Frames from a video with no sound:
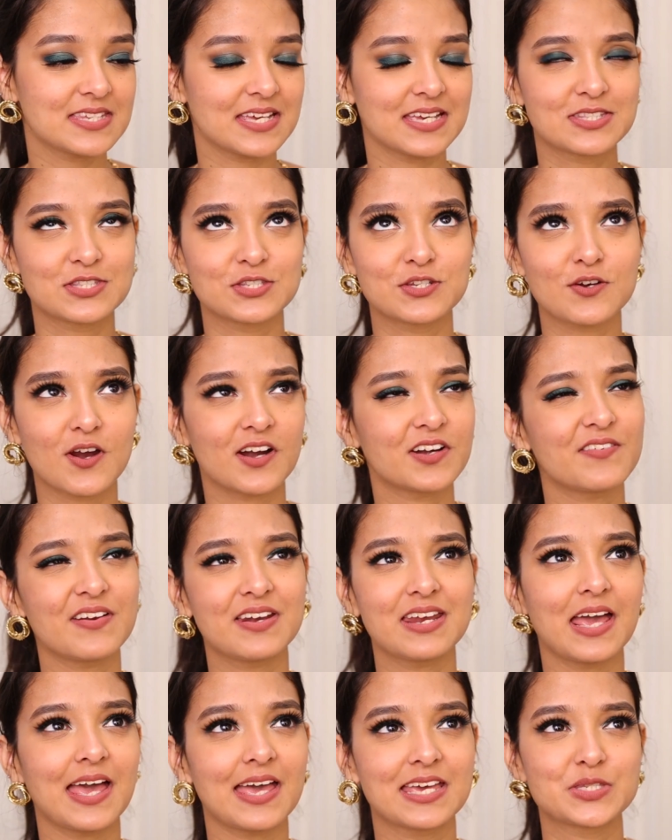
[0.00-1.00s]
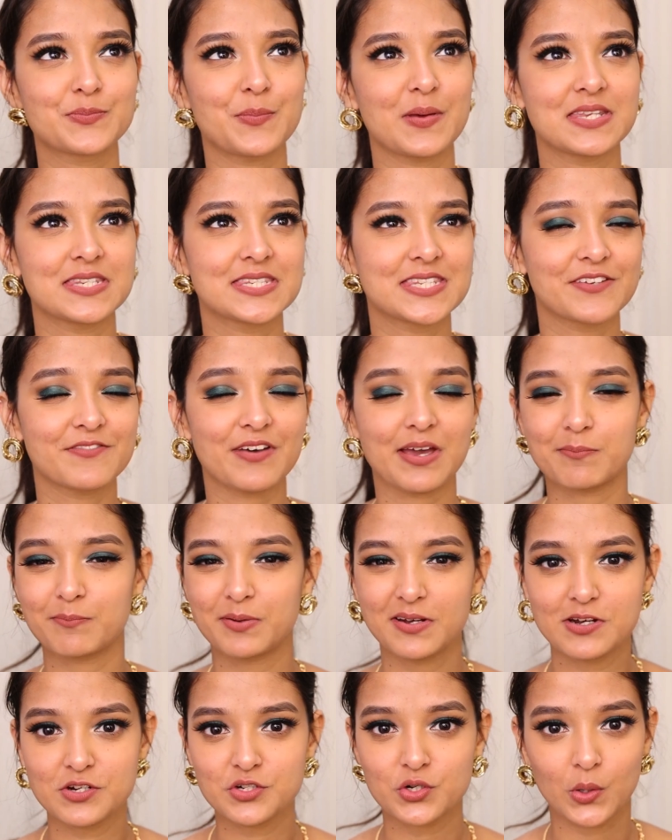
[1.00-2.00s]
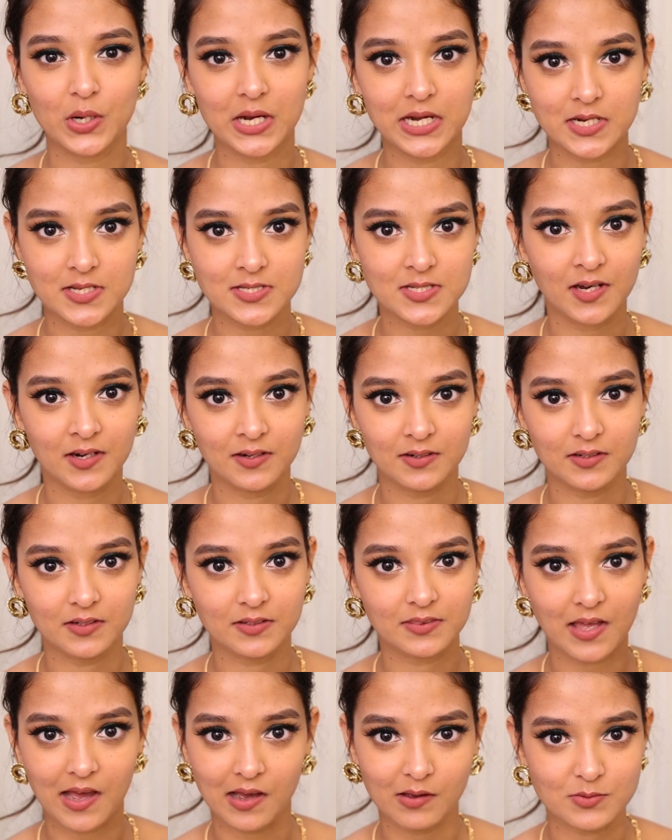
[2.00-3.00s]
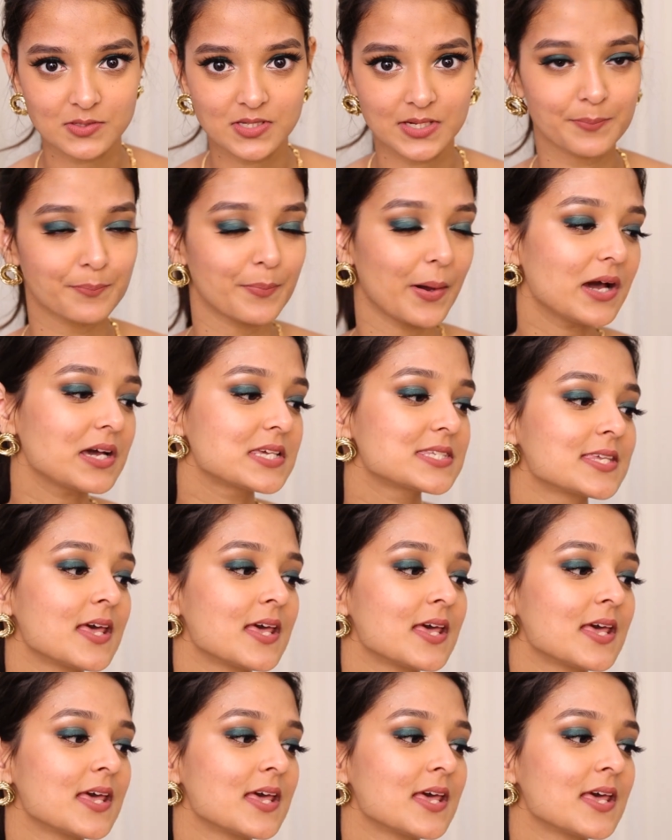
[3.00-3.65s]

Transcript: It's not very expensive. I'm pretty sure it is under $1,000.